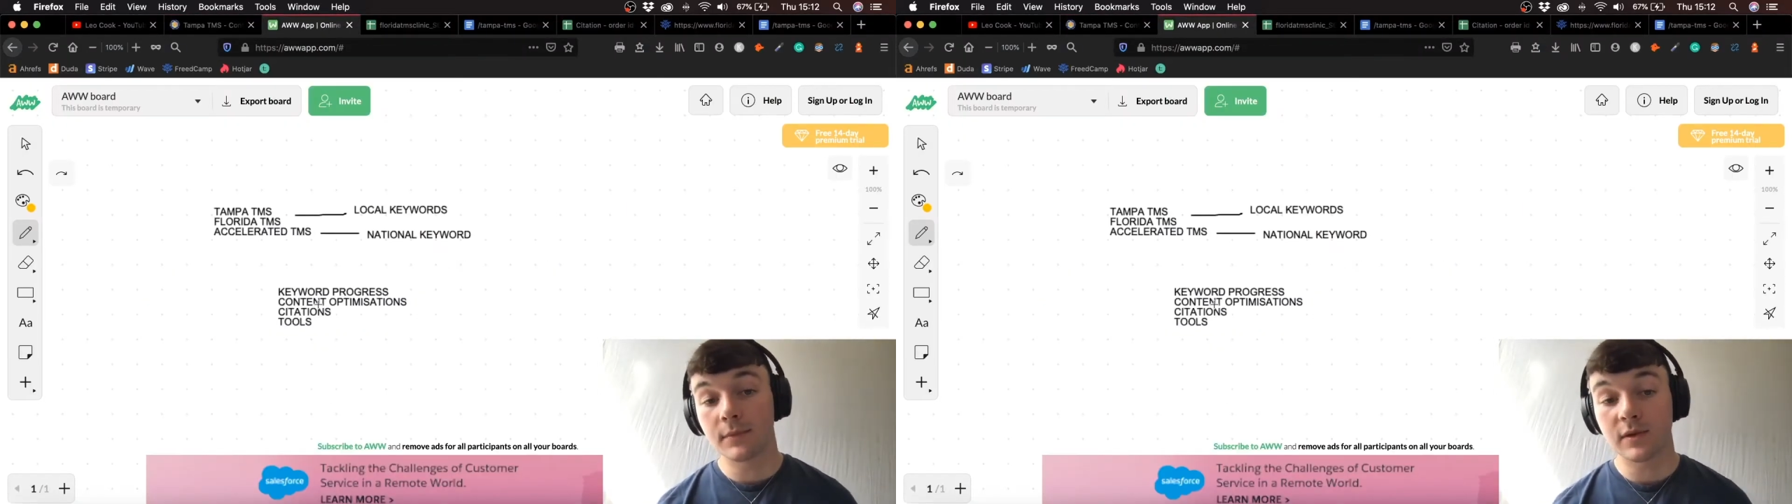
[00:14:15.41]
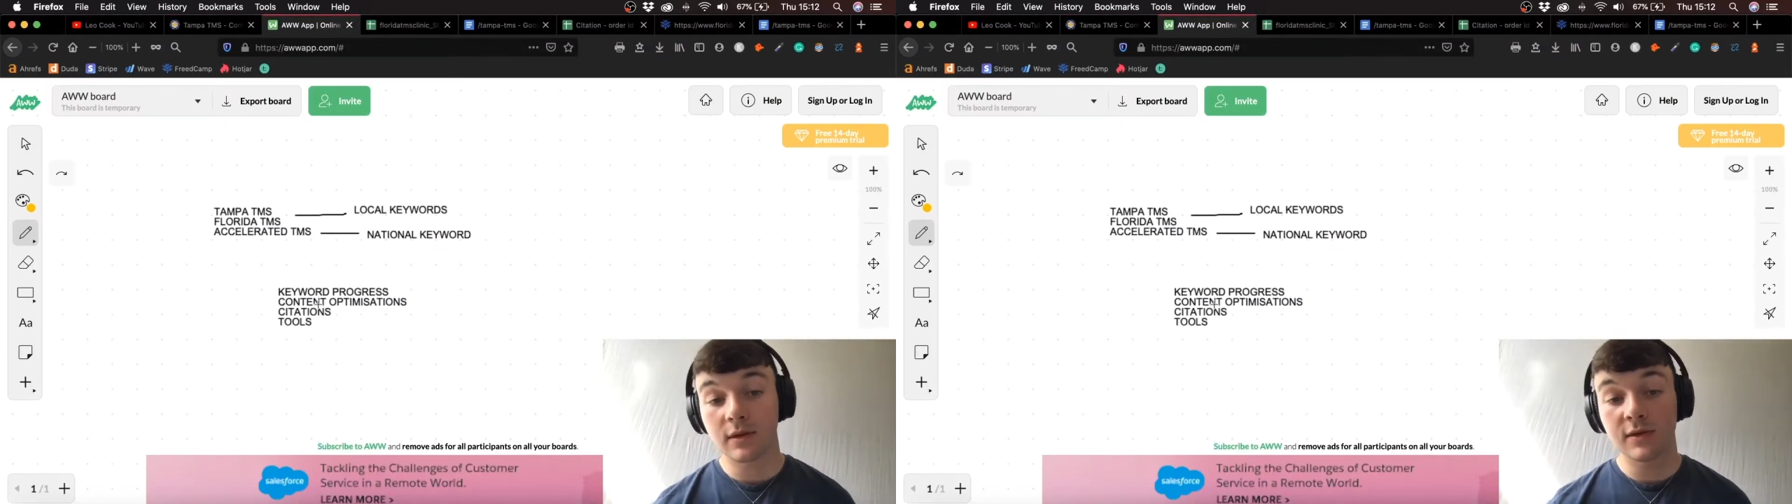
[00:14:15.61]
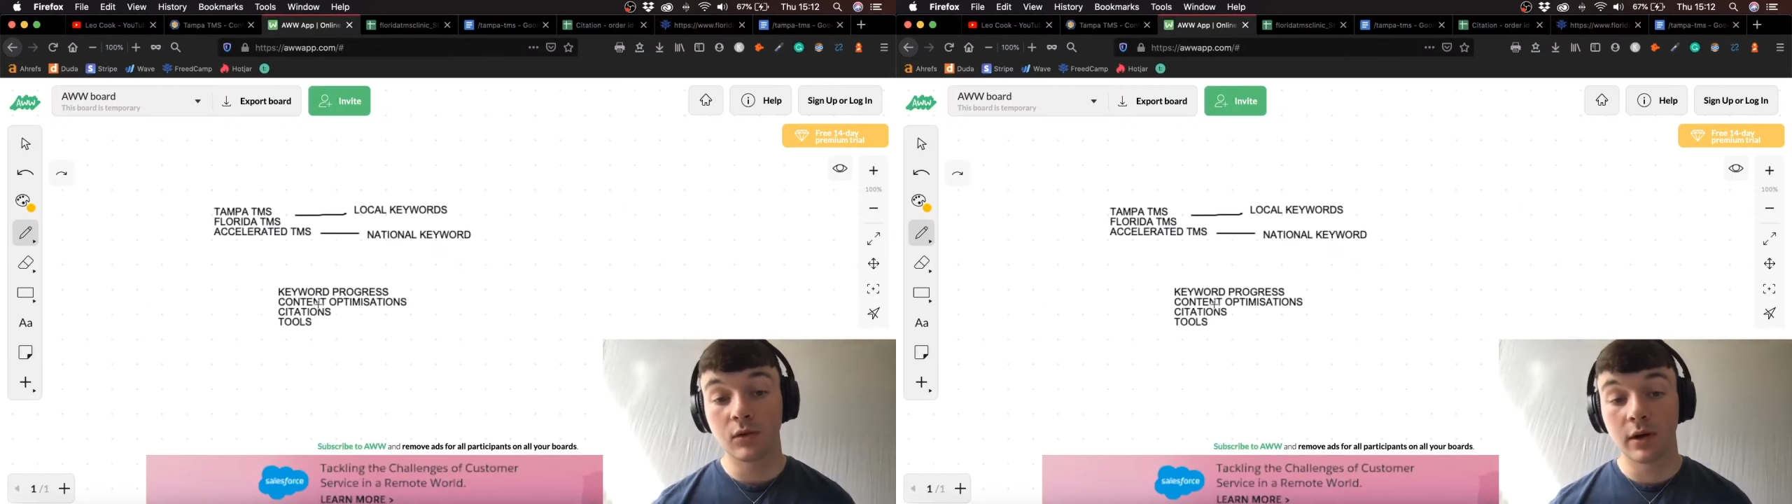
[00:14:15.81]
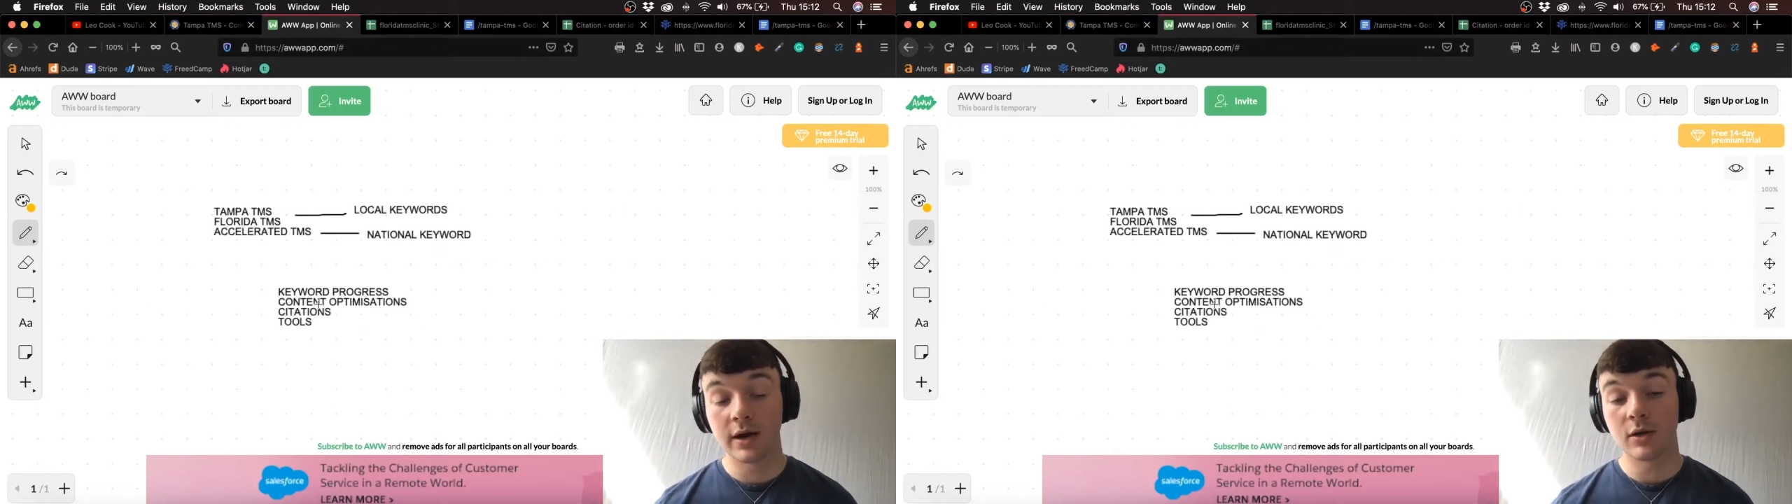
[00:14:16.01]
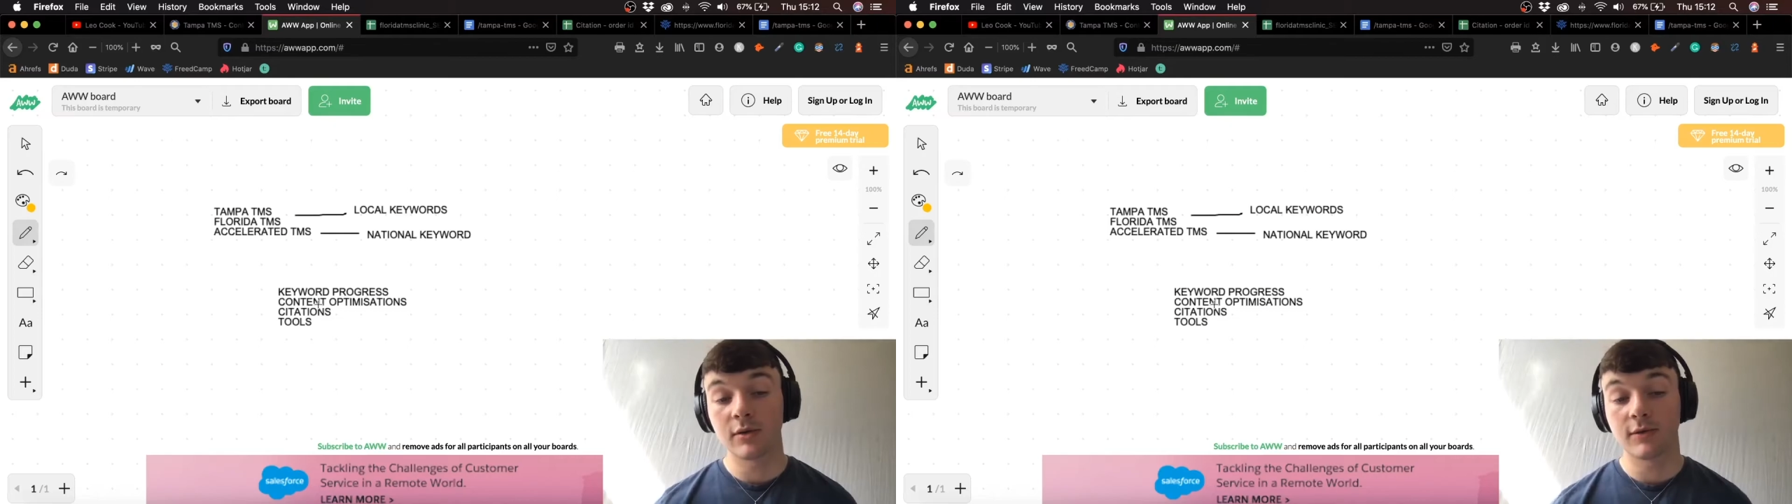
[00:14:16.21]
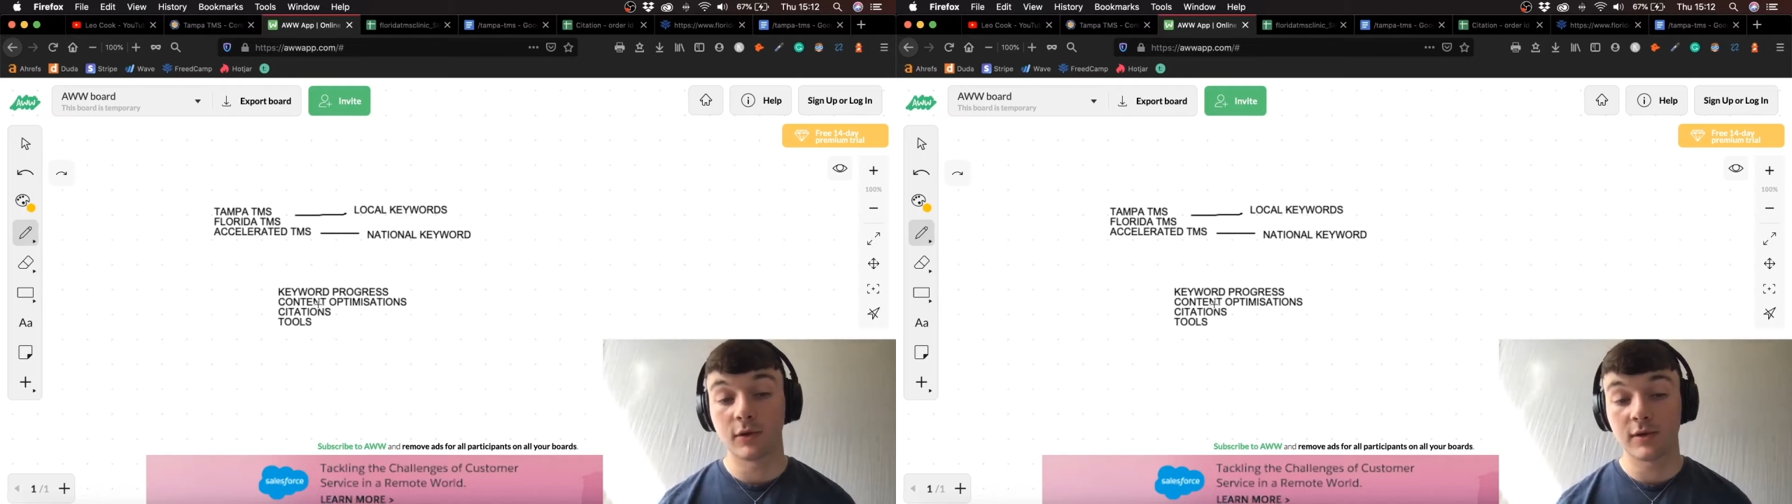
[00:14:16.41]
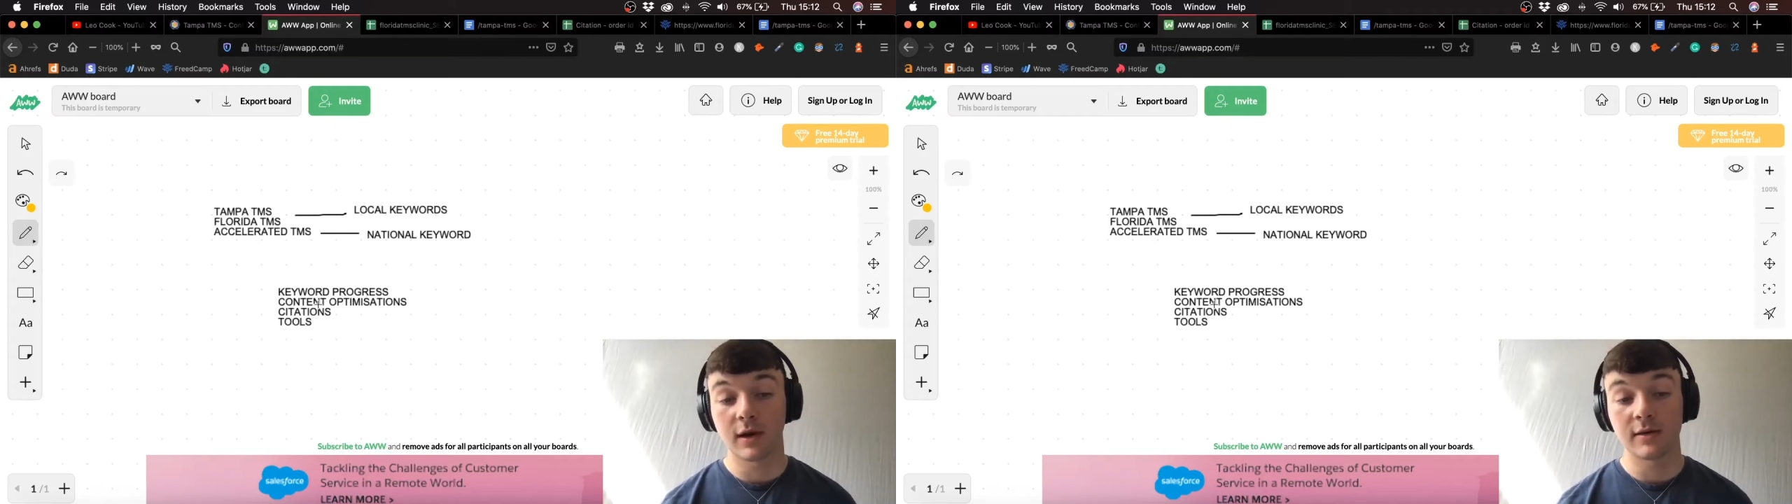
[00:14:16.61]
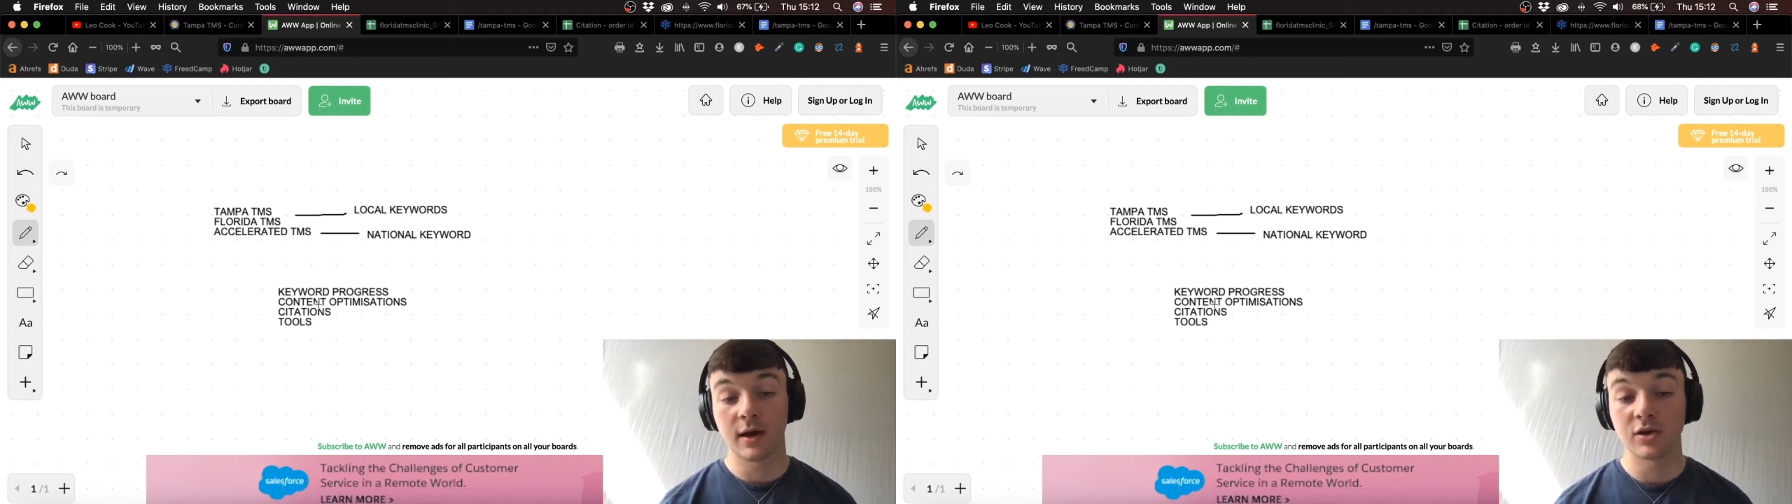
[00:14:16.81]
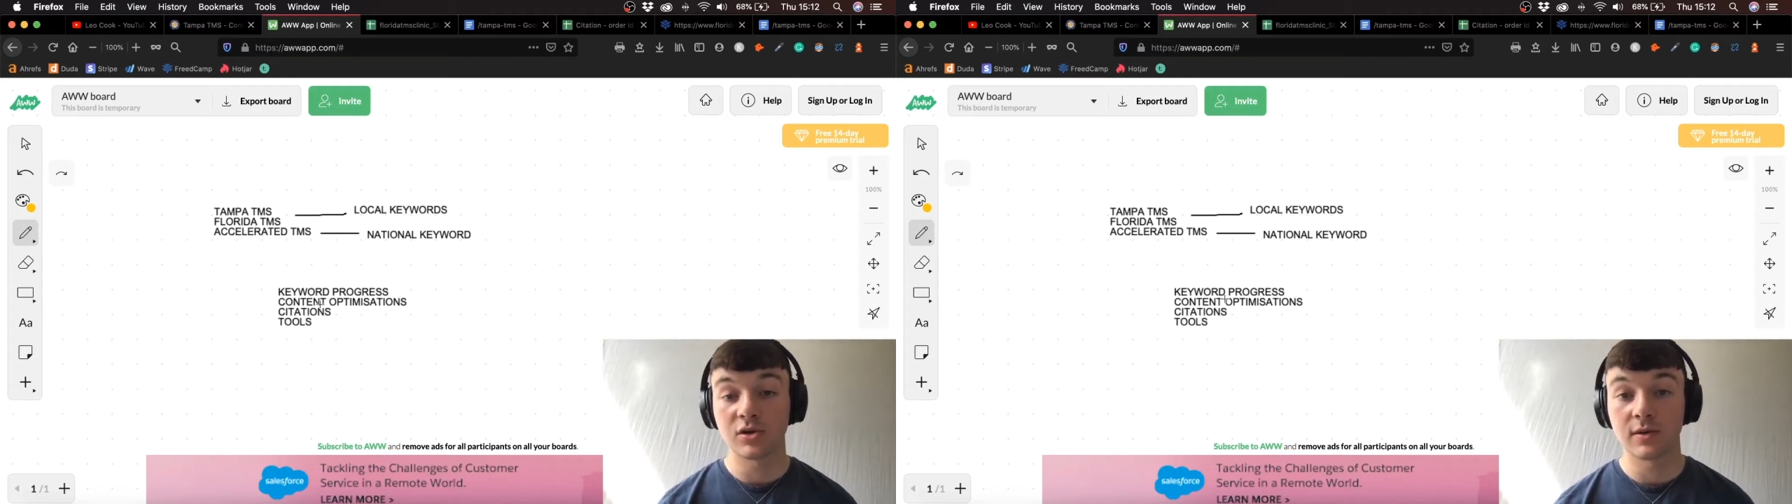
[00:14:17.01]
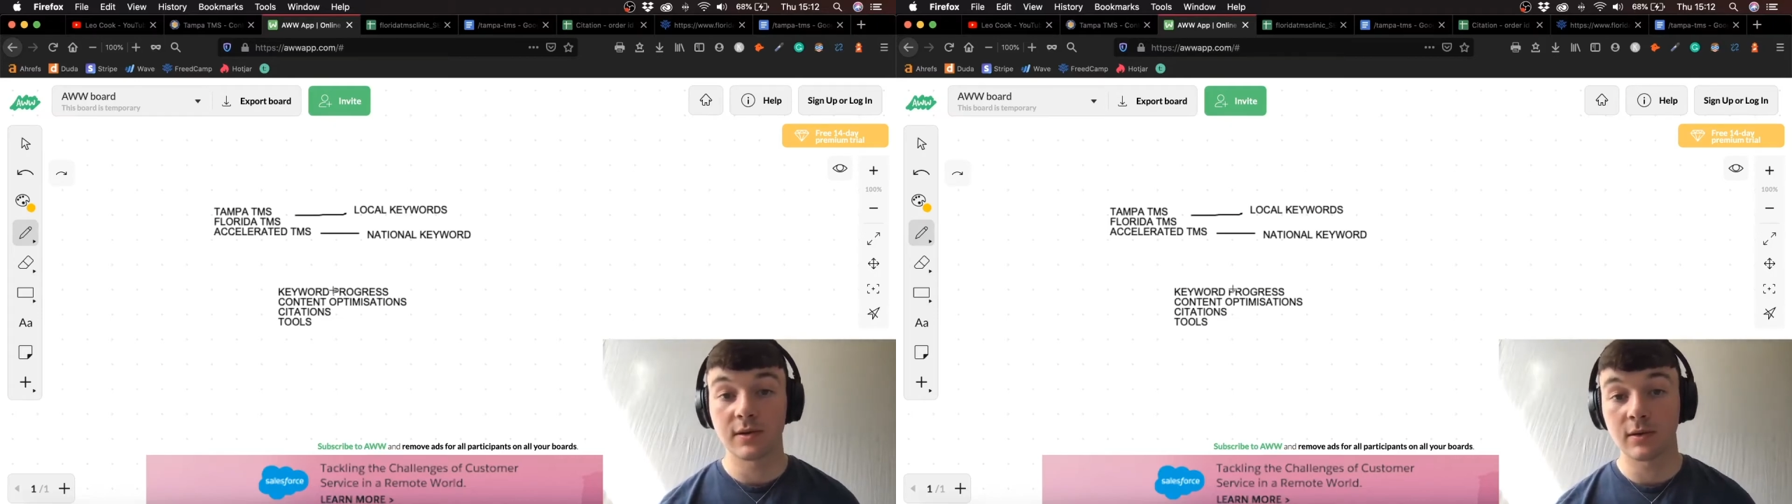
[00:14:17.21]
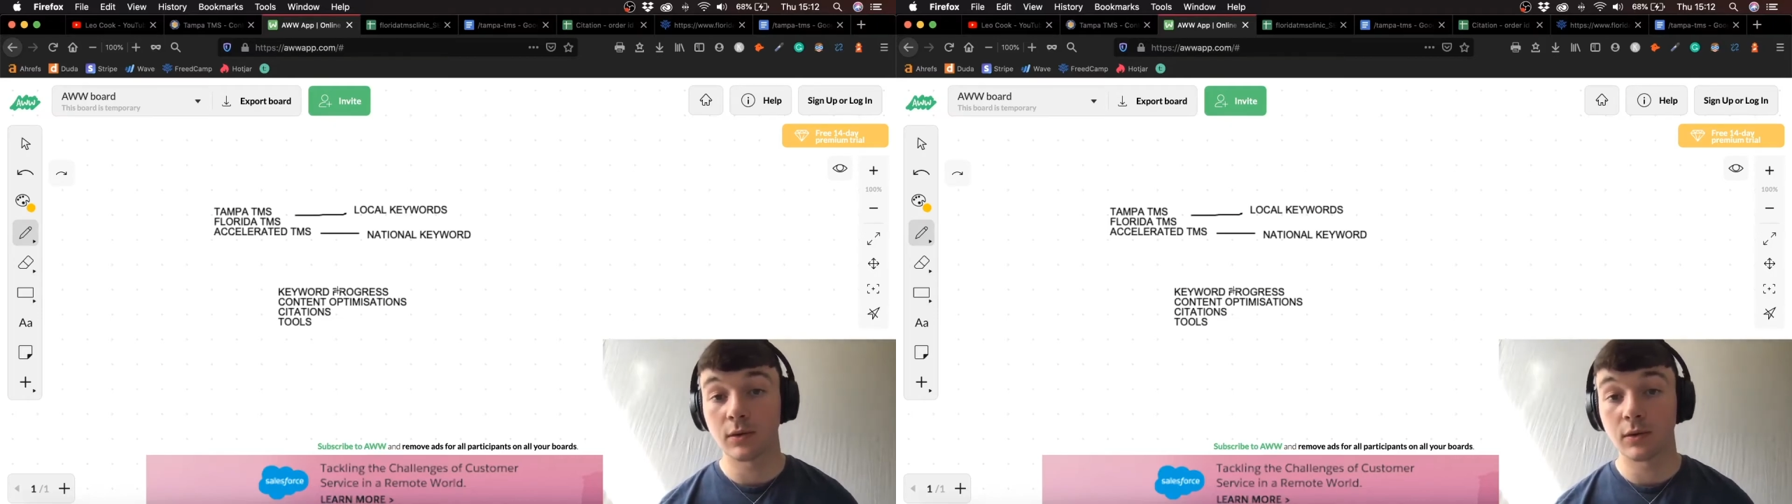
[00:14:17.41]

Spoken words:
So the tool I use for citations is